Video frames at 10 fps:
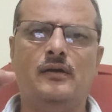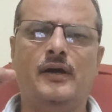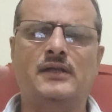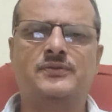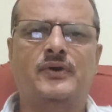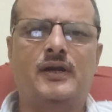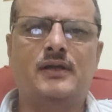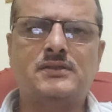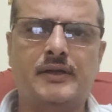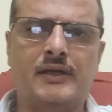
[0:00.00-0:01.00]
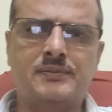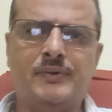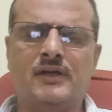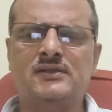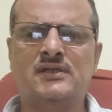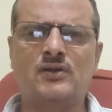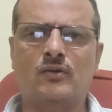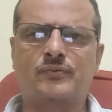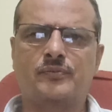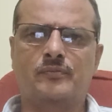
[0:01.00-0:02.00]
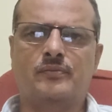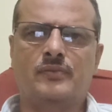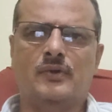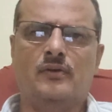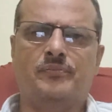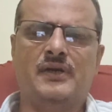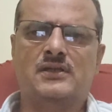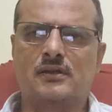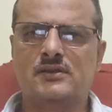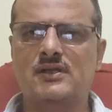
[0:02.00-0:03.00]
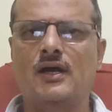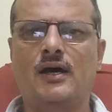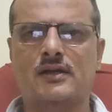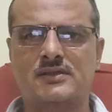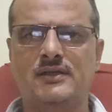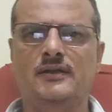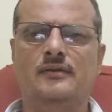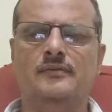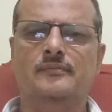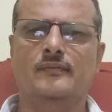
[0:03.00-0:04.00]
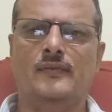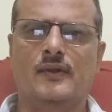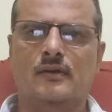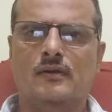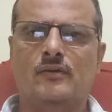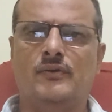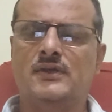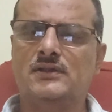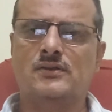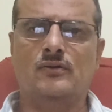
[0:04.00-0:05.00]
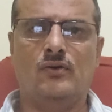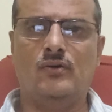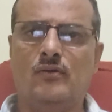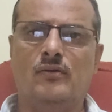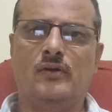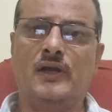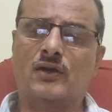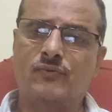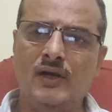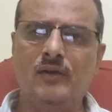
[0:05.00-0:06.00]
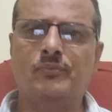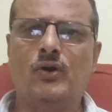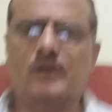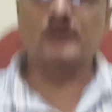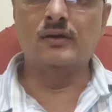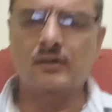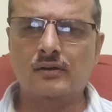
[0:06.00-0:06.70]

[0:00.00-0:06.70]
as far as experiences of patients are seen, which is equally important